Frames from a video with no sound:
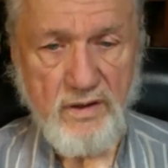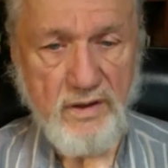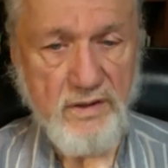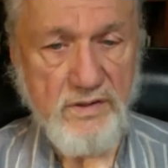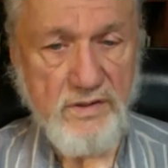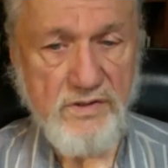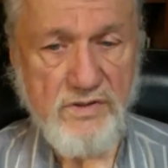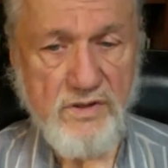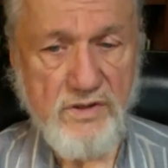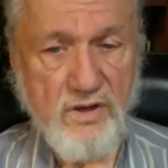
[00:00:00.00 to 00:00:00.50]

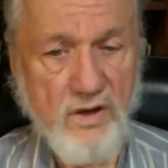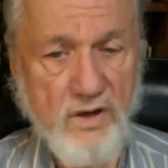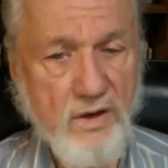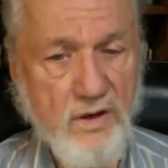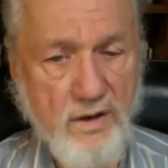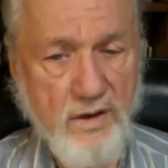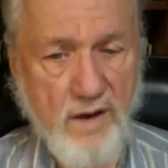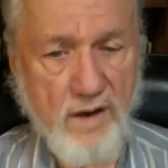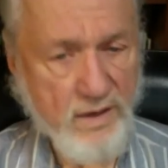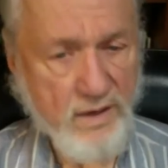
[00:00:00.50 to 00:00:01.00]
is
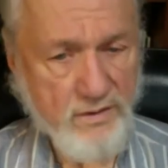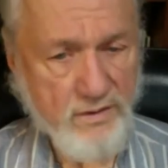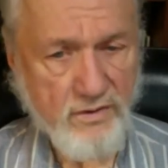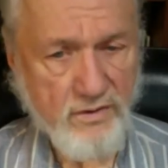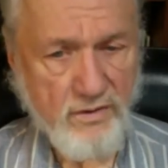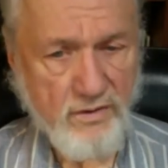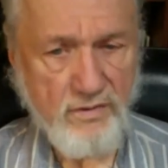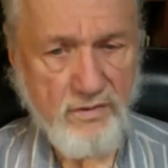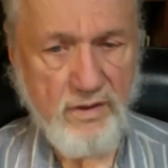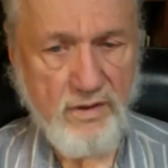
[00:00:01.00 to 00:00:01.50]
not
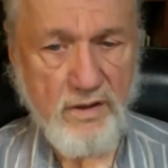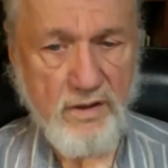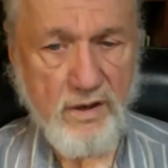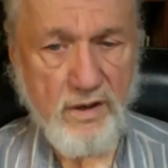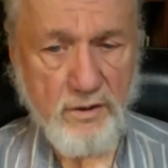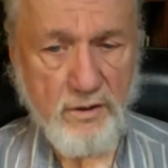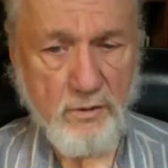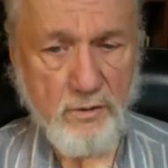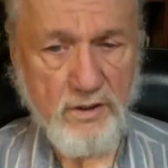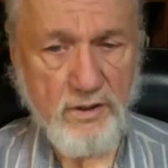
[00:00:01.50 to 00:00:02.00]
the
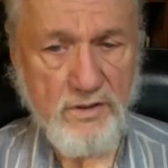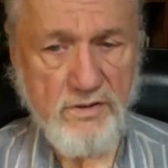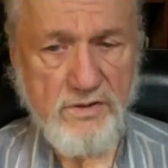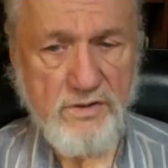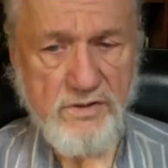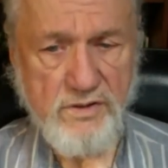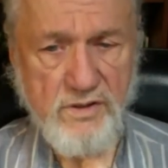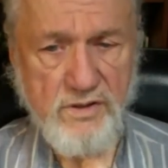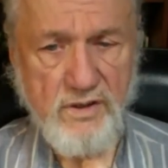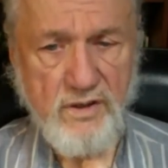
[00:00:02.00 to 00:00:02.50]

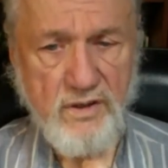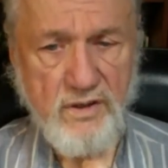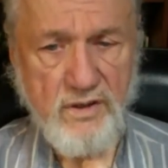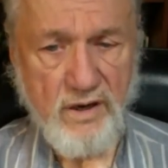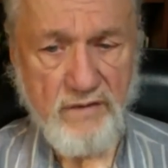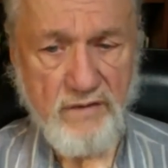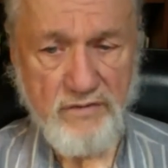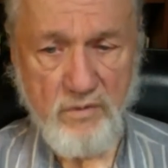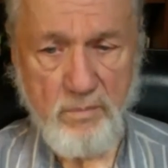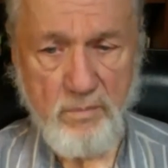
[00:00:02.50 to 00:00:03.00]
utterance
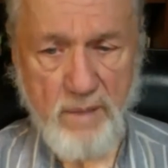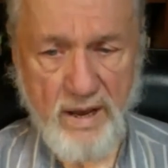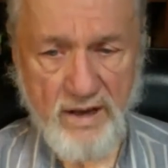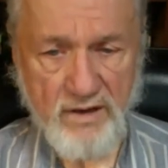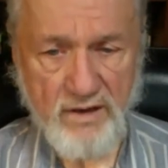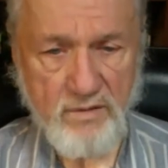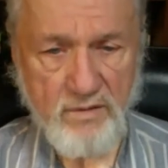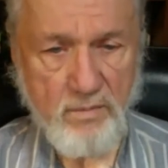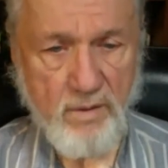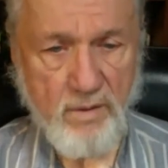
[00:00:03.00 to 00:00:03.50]
of a
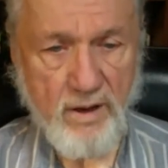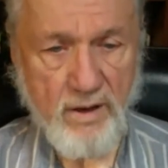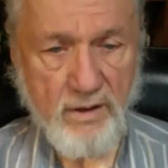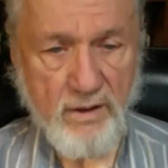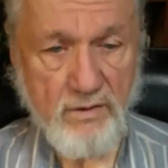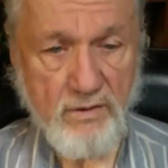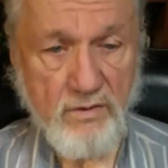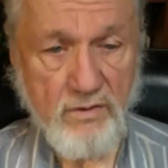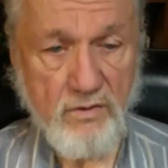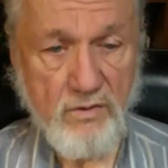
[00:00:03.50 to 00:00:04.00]

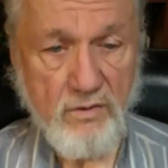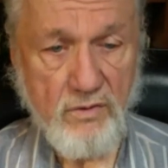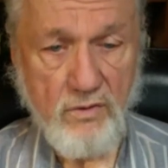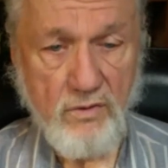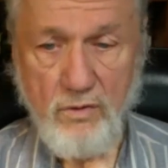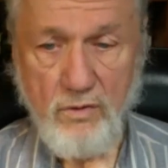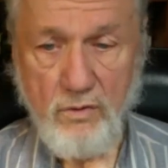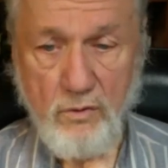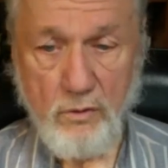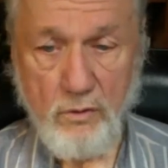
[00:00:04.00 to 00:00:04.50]
madman
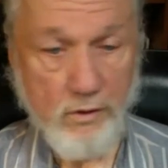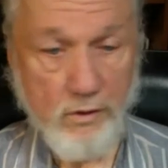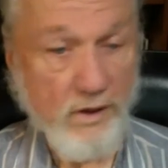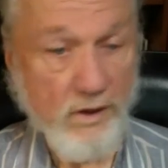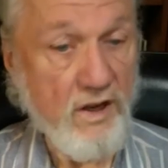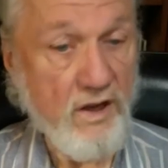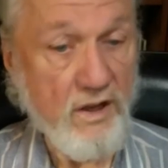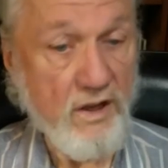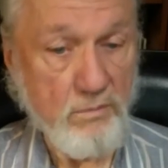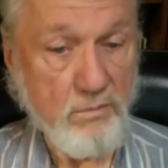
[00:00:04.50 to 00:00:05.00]
or
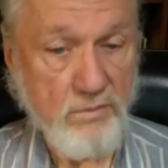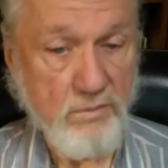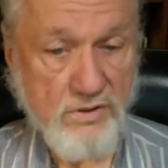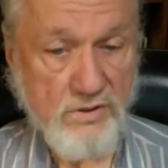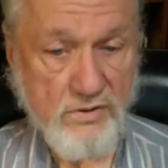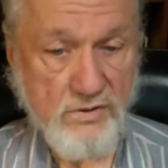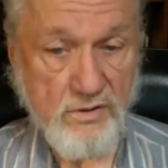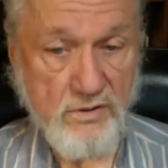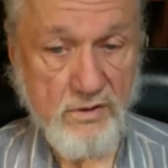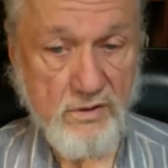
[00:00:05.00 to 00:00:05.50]
an
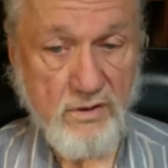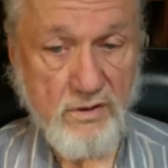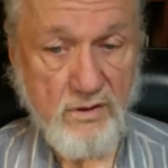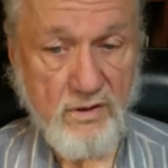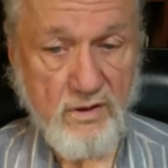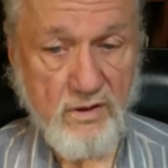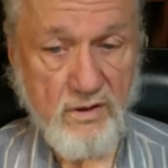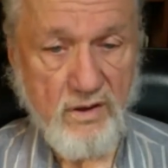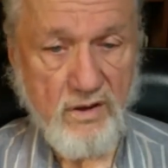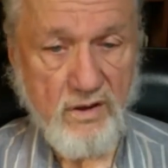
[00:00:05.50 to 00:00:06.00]
imbecile.
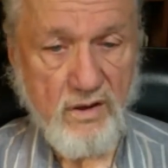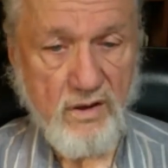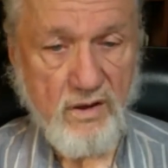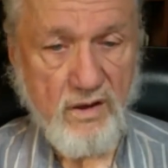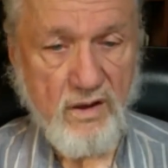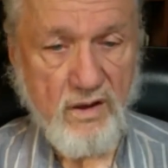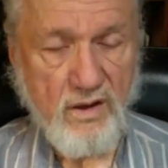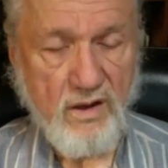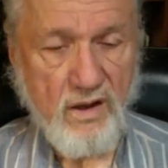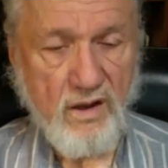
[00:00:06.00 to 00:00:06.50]

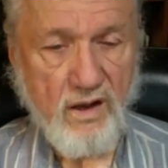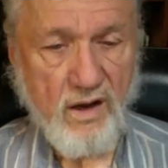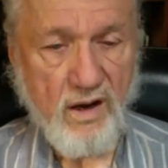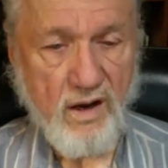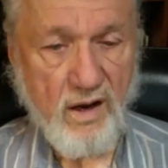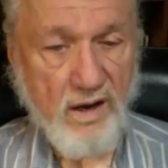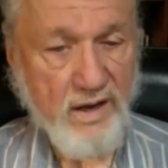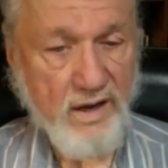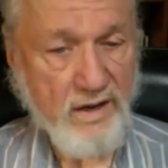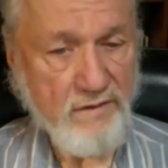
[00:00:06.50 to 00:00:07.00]

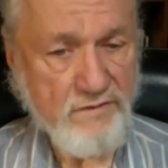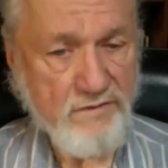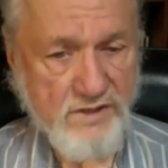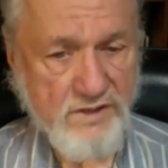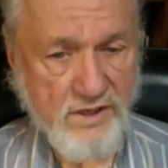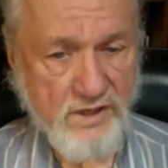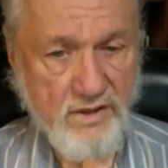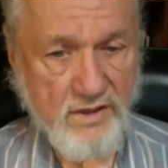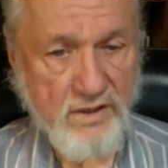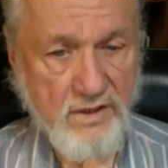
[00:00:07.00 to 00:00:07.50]
I have
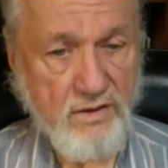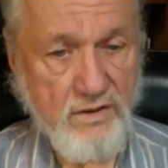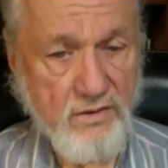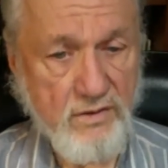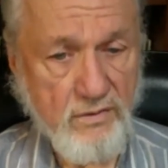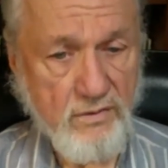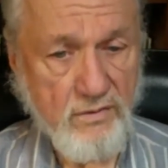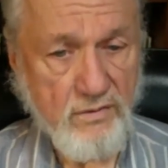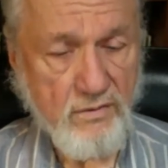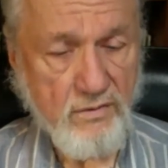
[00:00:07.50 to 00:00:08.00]
said,
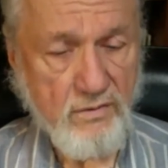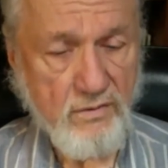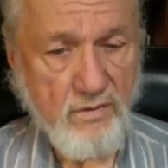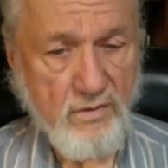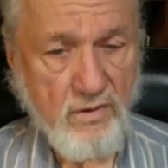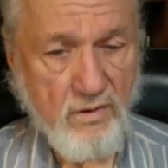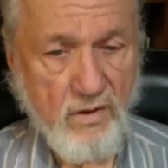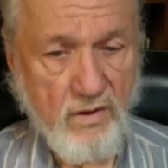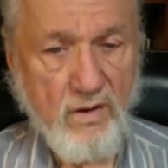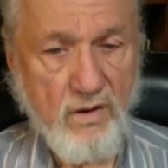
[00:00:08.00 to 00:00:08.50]

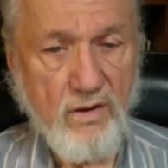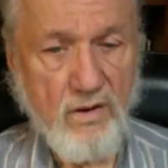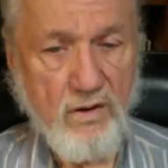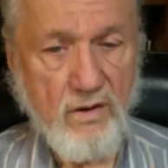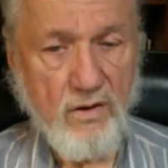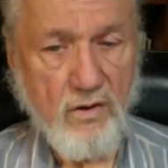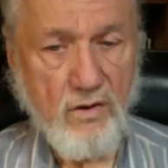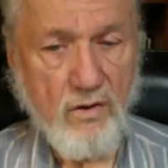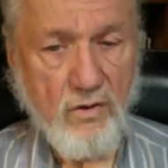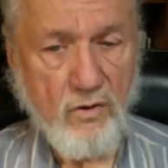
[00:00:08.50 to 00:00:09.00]

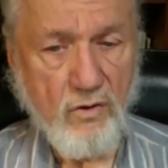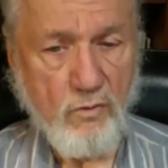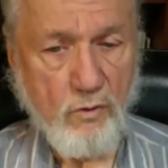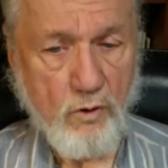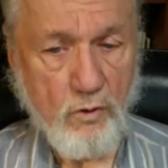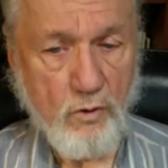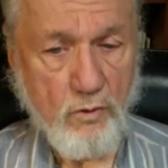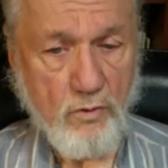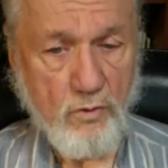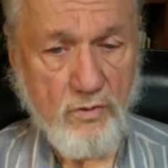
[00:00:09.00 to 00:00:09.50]

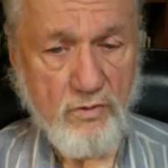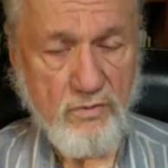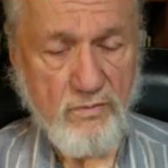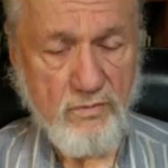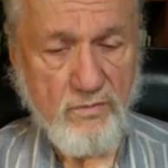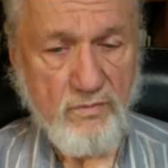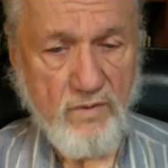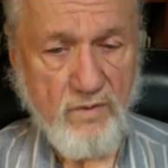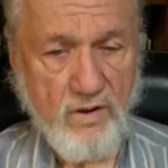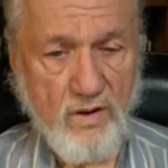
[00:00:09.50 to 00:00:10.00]
quote,
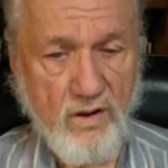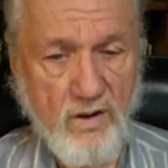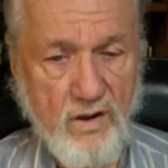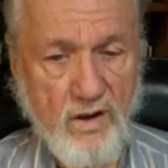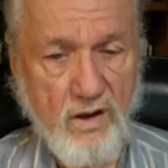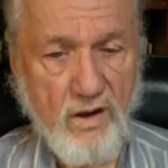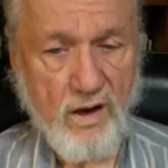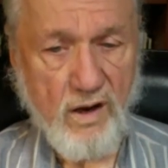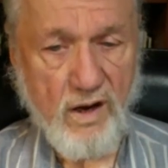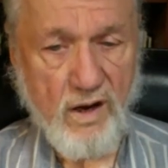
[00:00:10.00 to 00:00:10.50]

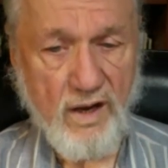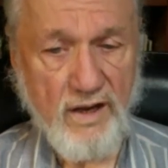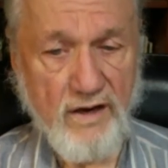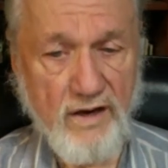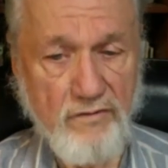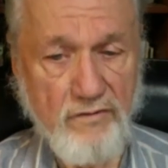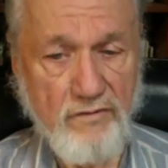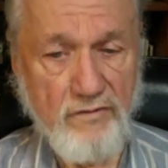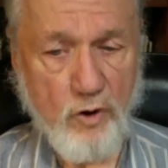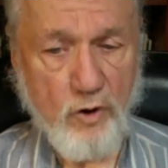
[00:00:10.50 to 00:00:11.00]
I
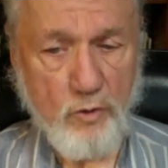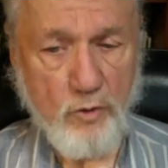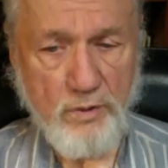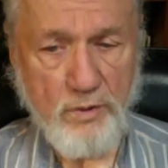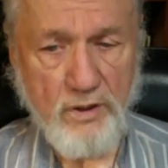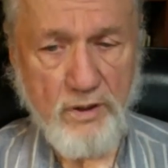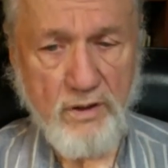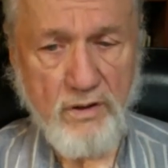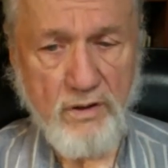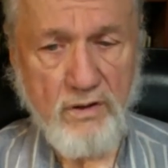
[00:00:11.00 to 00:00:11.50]
have
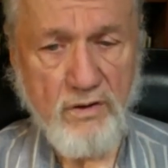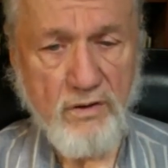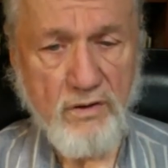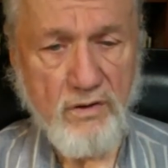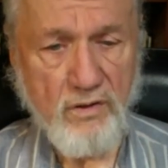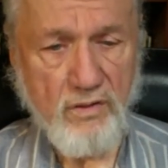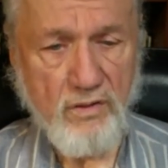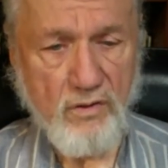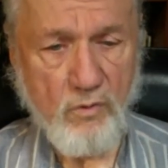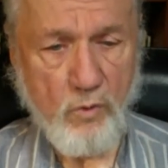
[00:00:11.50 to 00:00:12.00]
opened
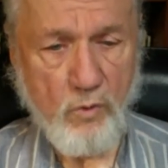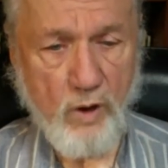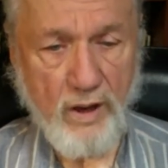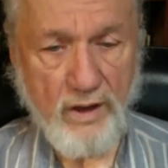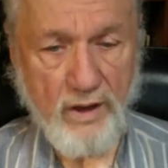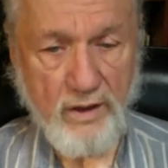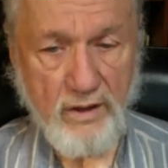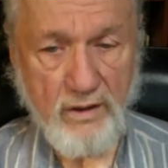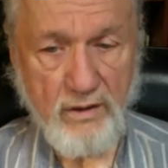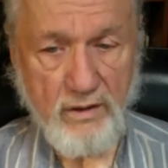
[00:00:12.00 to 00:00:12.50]
the
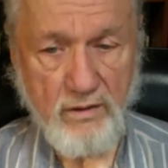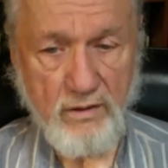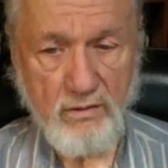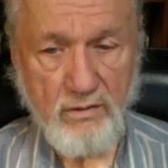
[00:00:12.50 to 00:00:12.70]
way.